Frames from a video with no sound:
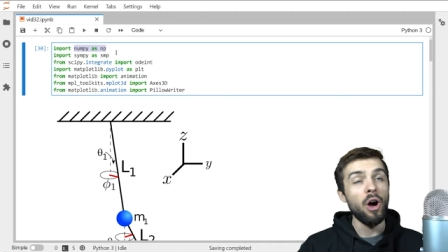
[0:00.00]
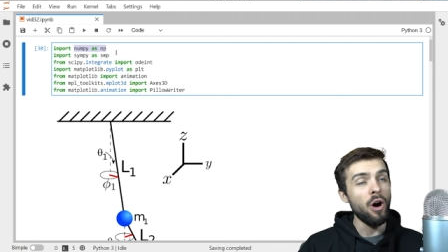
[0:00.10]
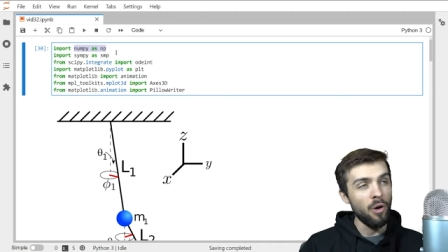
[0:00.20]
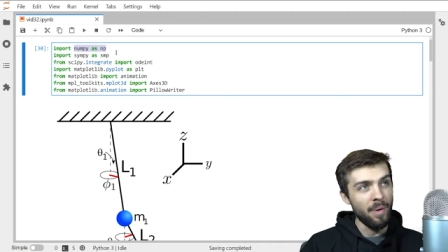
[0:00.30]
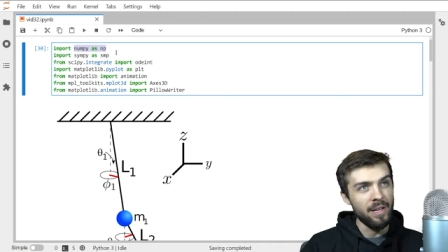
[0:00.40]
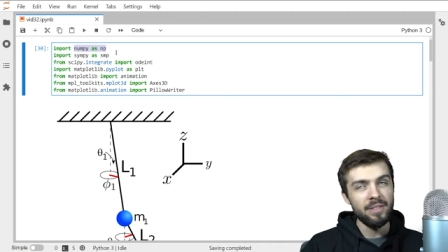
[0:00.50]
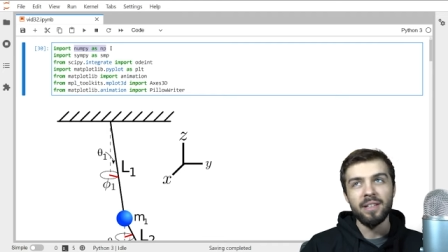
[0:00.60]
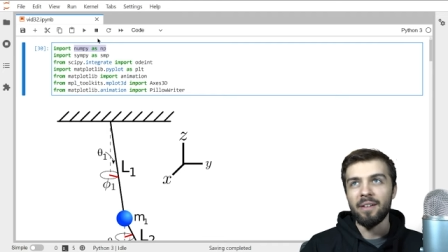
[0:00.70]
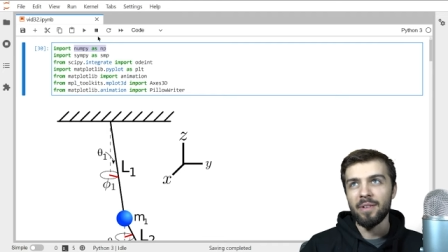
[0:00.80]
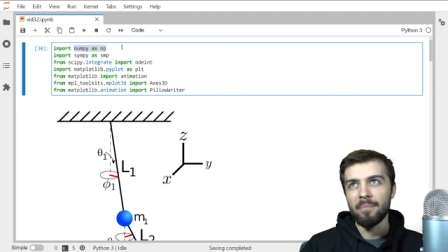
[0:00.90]
always
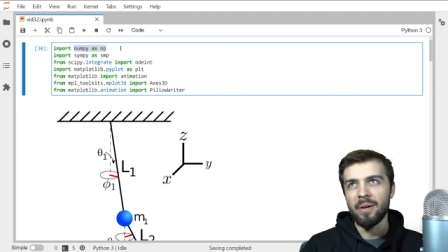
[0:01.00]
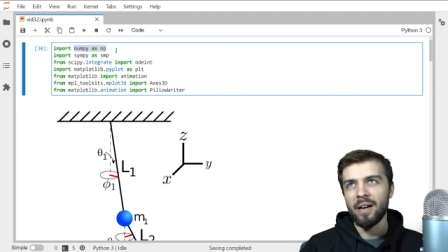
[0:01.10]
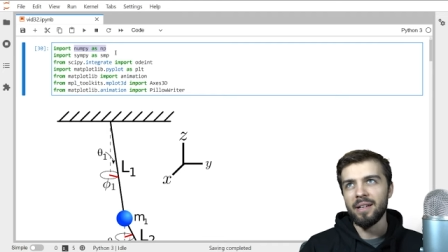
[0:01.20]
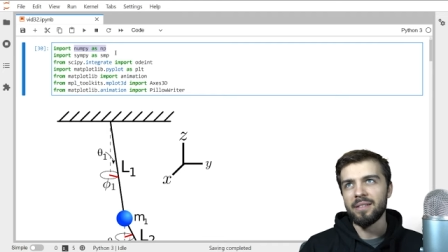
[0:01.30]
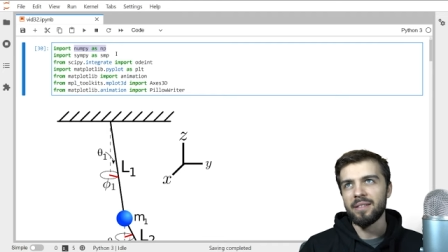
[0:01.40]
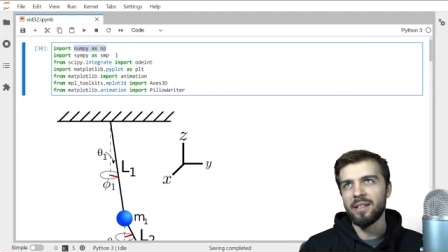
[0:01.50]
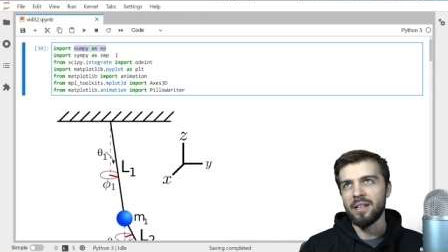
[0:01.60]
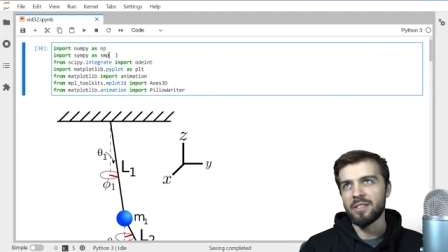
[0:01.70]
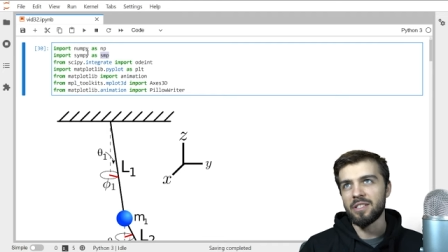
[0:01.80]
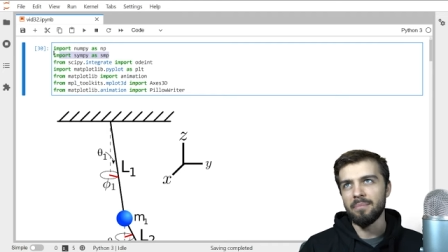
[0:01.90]
have NumPy,
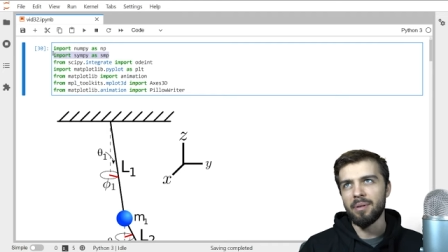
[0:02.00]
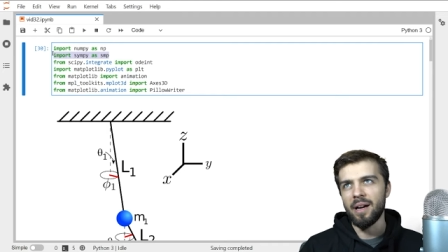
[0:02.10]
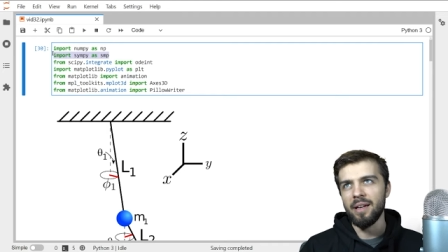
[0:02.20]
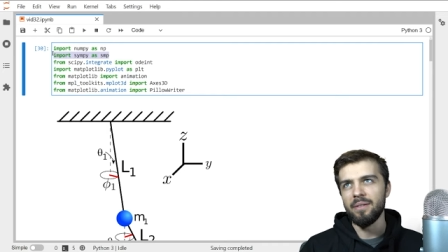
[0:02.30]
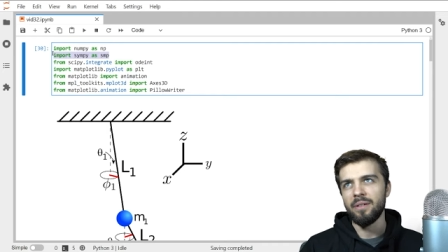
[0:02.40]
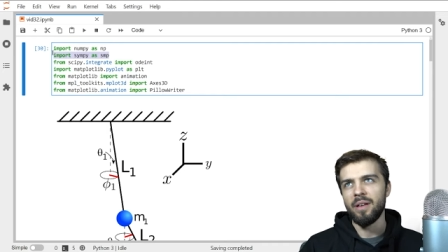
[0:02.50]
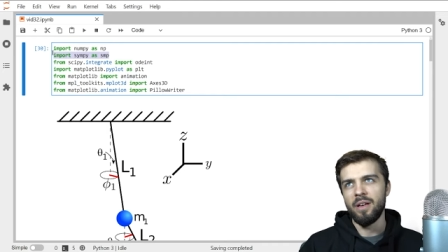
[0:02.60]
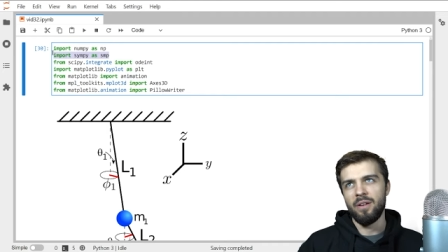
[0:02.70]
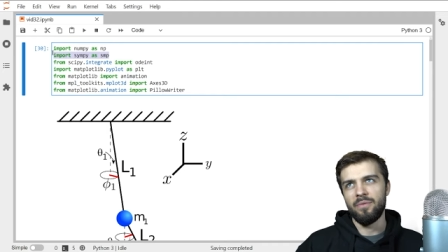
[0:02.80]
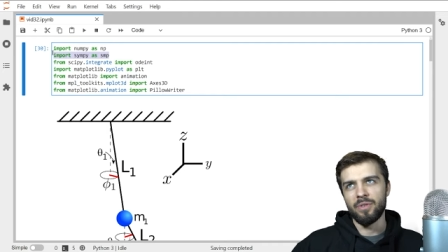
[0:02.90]
uh, SymPy
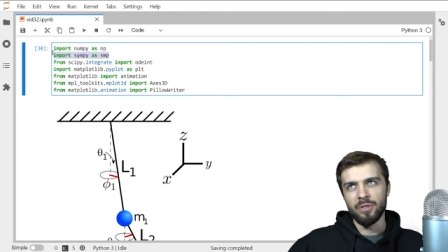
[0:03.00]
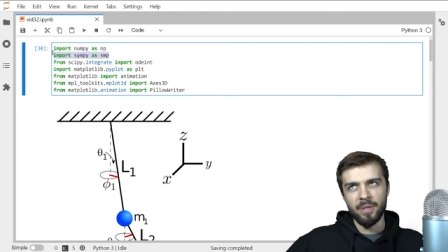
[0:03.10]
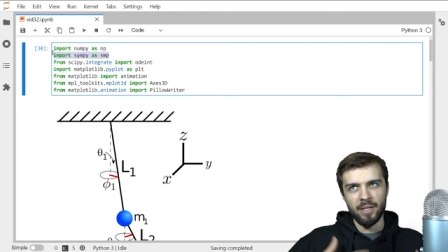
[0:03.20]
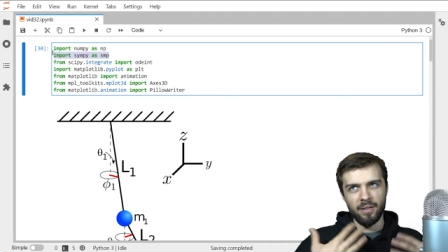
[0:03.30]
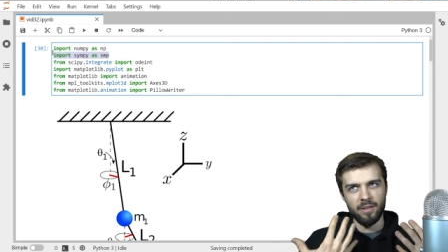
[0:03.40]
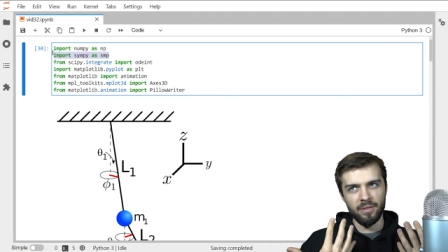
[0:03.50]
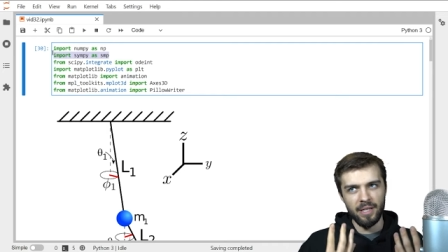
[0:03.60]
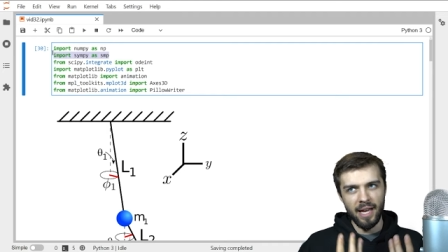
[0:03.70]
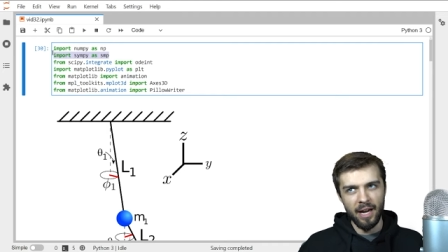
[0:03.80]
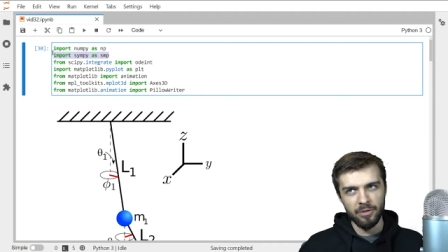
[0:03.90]
for doing all
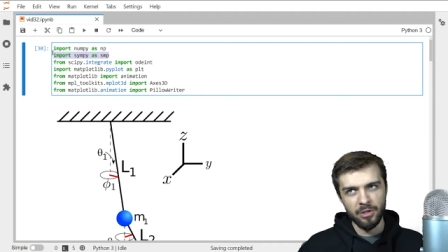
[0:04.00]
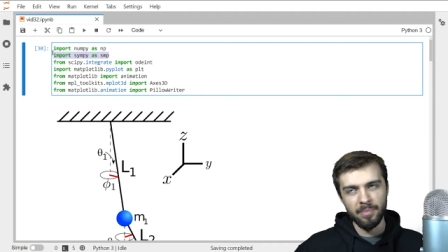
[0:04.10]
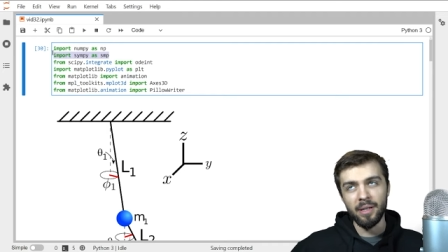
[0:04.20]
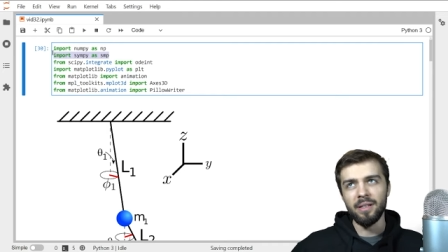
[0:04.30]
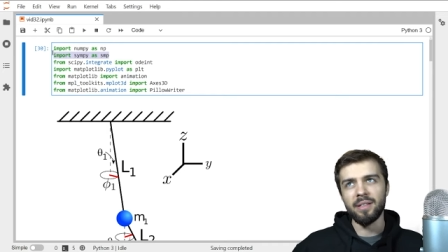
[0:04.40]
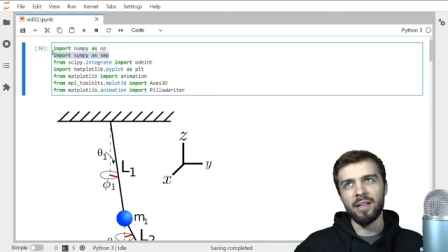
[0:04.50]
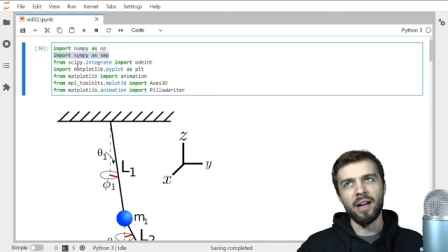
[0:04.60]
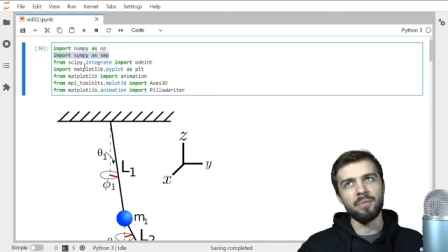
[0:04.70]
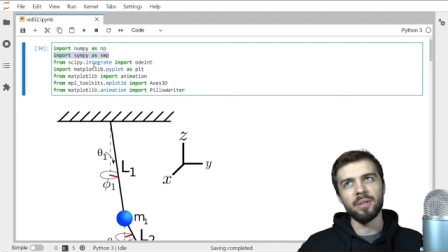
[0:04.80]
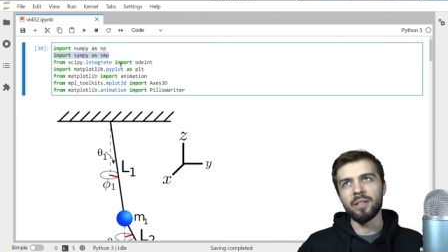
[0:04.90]
the algebra that
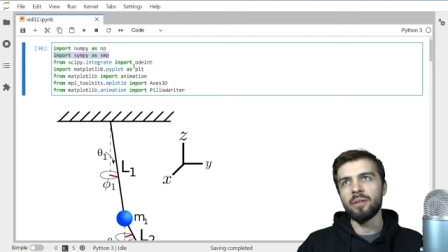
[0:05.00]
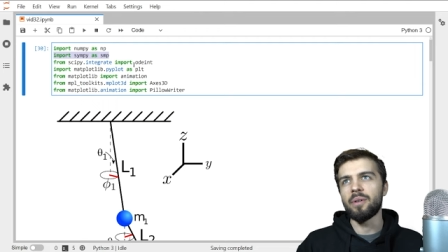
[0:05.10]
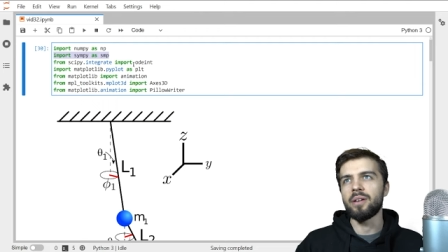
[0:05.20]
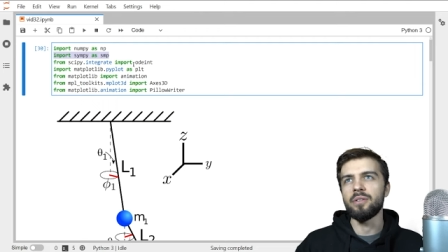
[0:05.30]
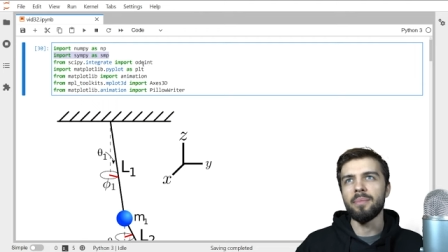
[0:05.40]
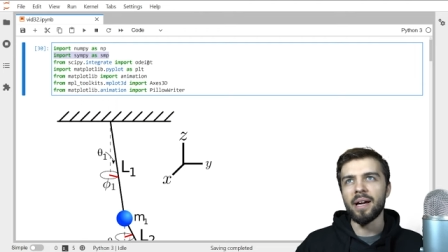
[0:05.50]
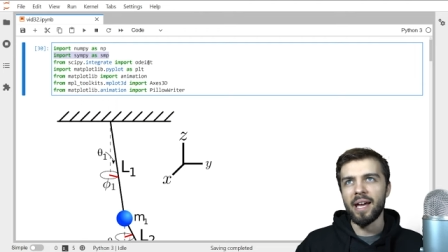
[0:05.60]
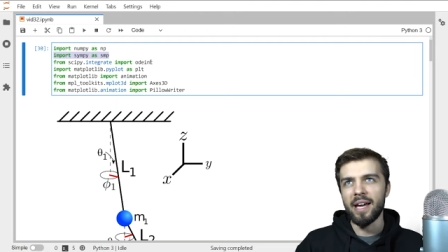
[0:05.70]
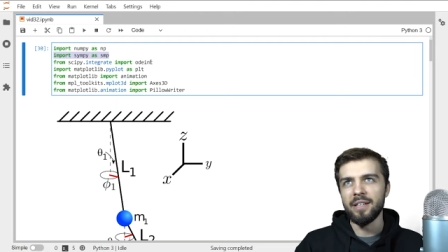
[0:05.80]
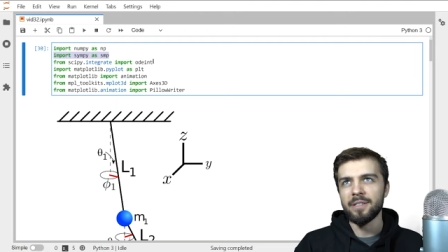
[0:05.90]
I really don't want to do by
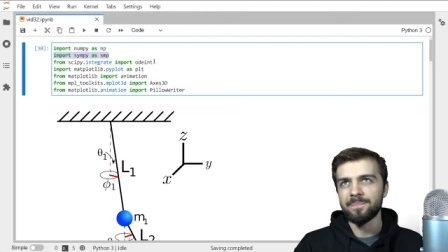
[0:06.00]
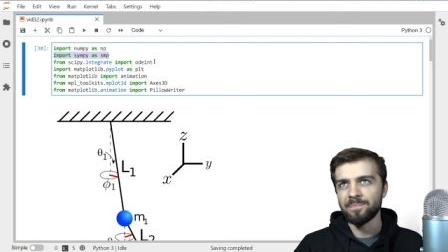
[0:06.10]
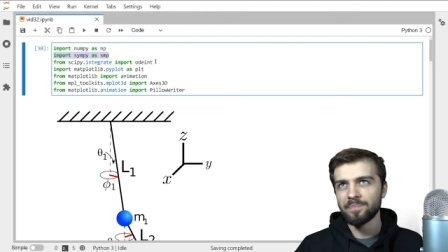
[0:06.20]
hand,